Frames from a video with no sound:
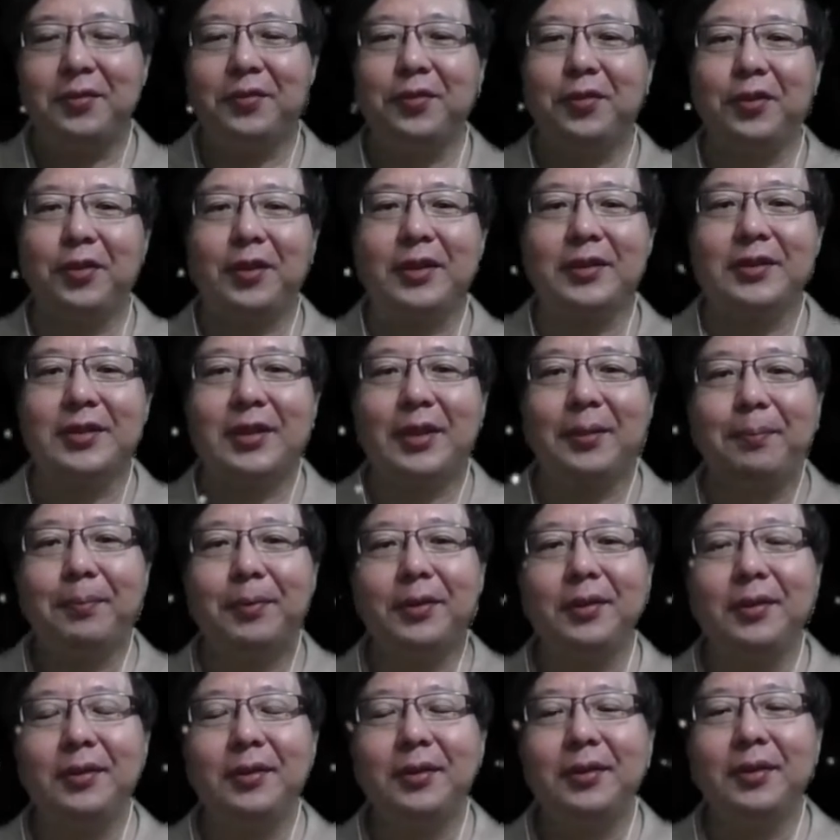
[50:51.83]
For
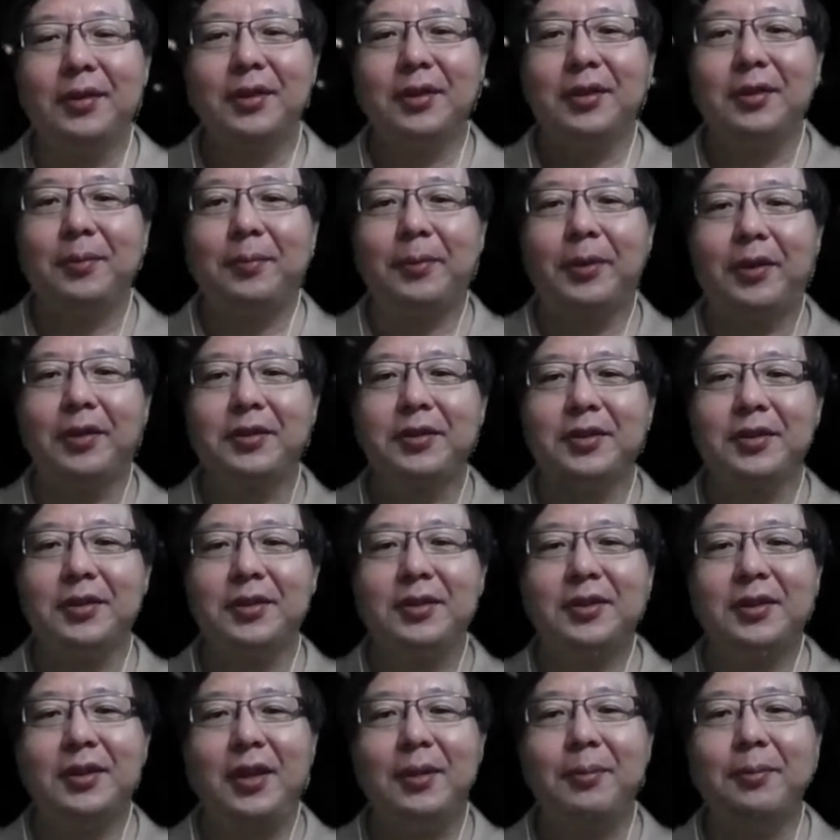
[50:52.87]
example, the parishioner's
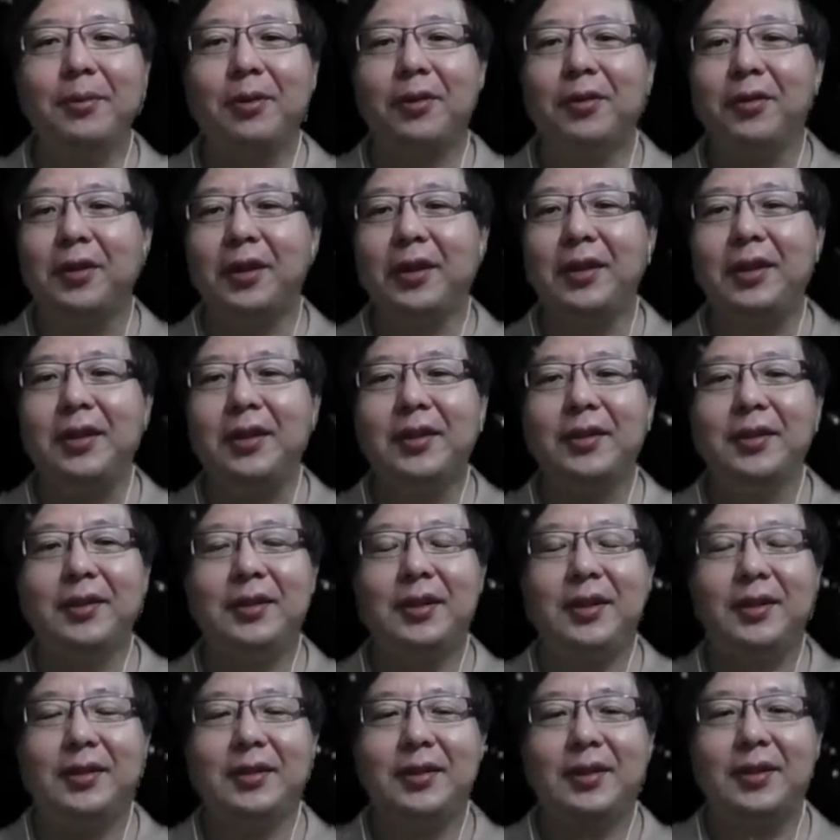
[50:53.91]
name or any other
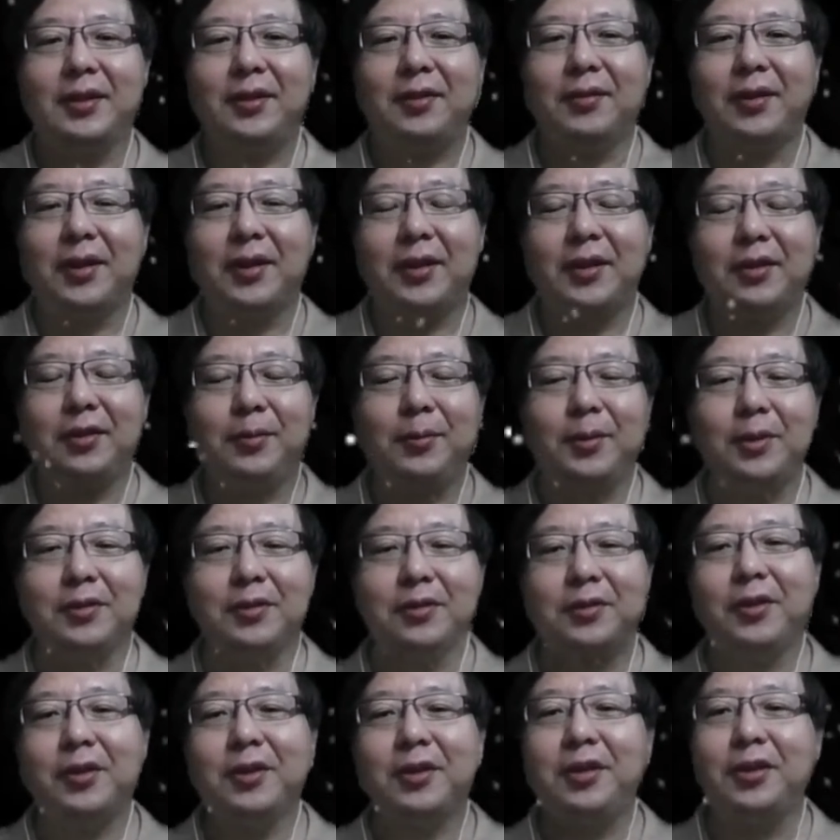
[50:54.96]
data in the record to be
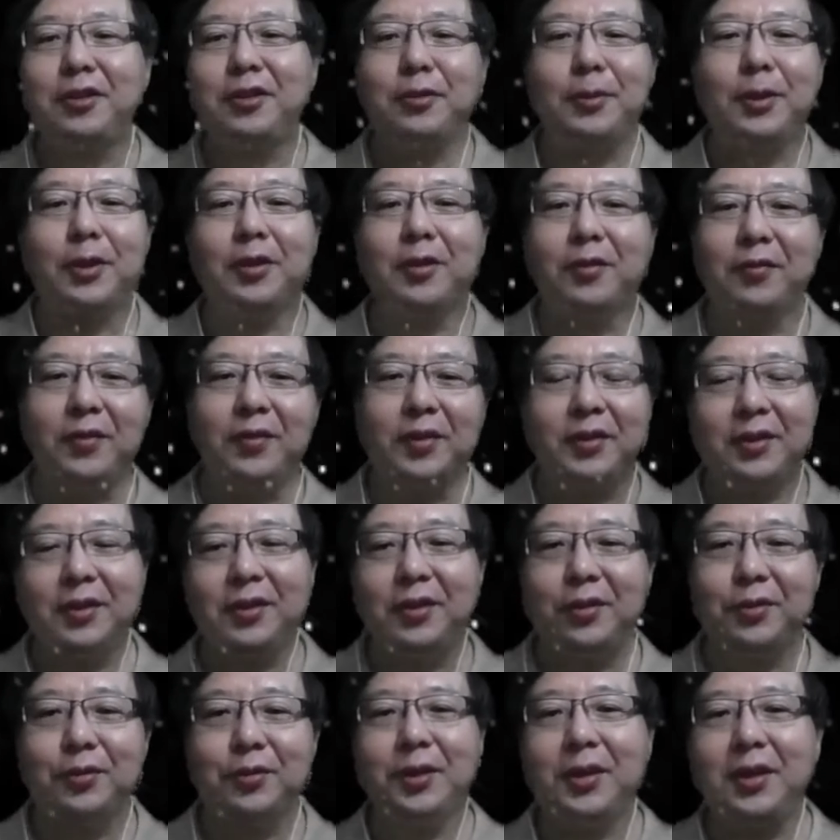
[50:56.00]
stored needs to be converted
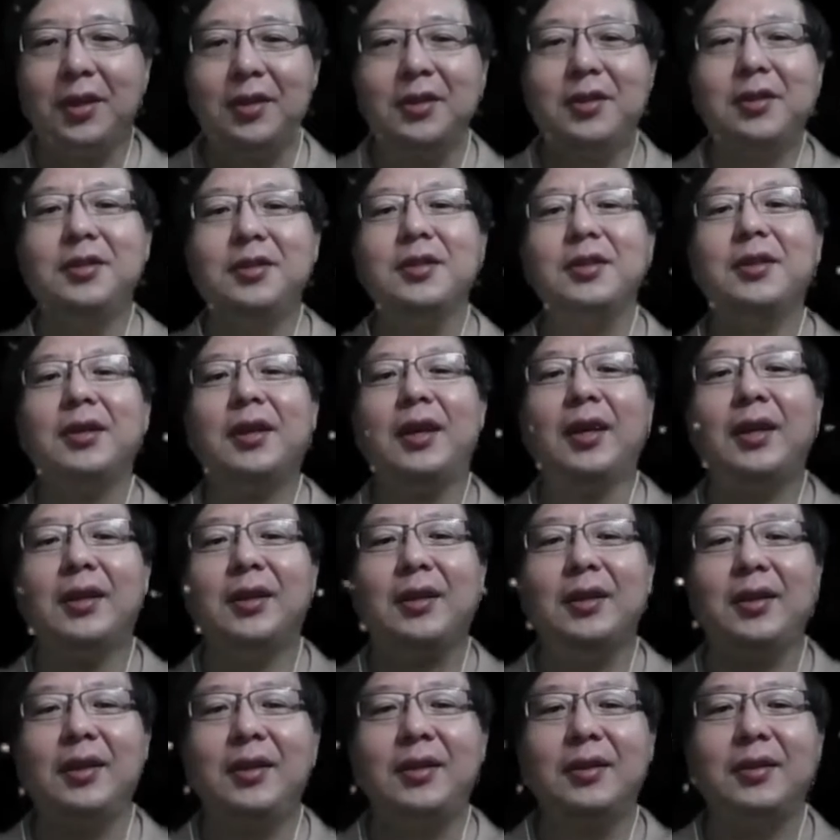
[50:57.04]
into an integer, and
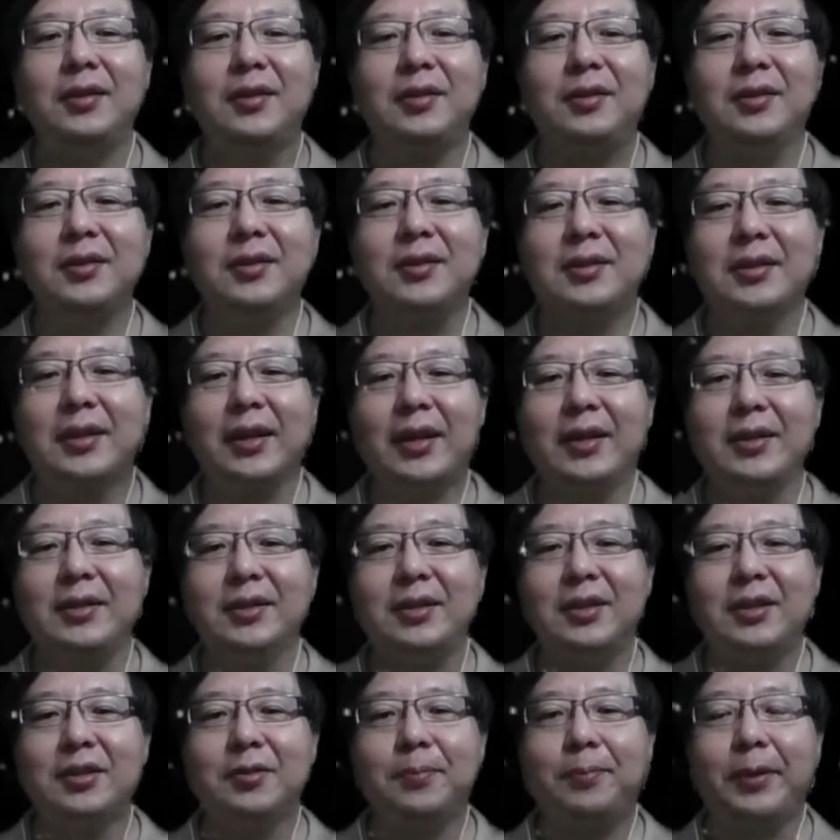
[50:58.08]
the integer size
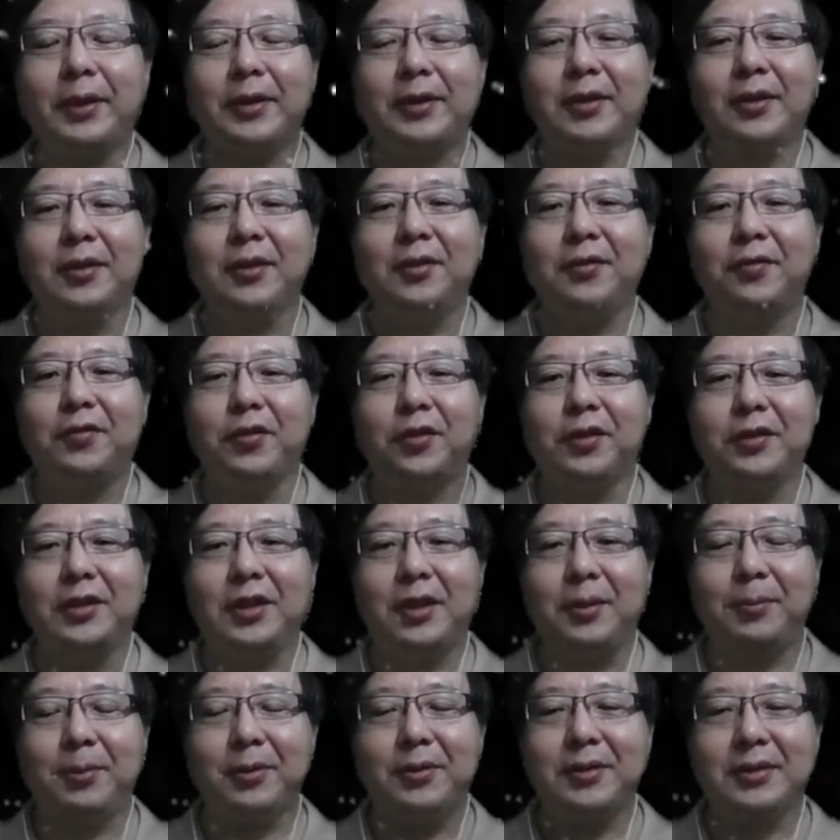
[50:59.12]
is practical for a
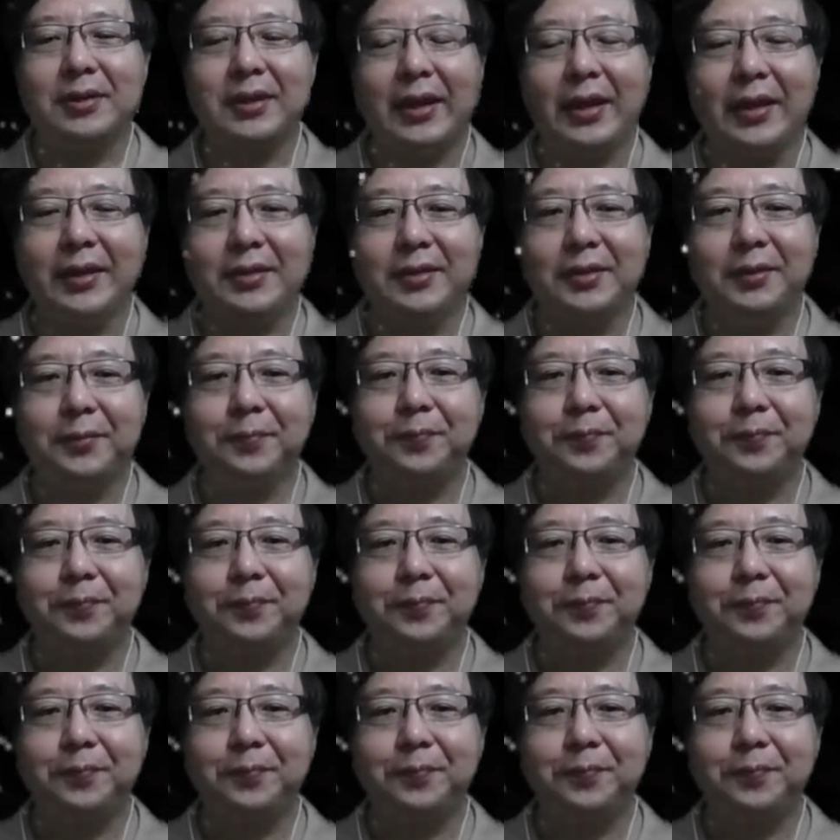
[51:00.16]
table size.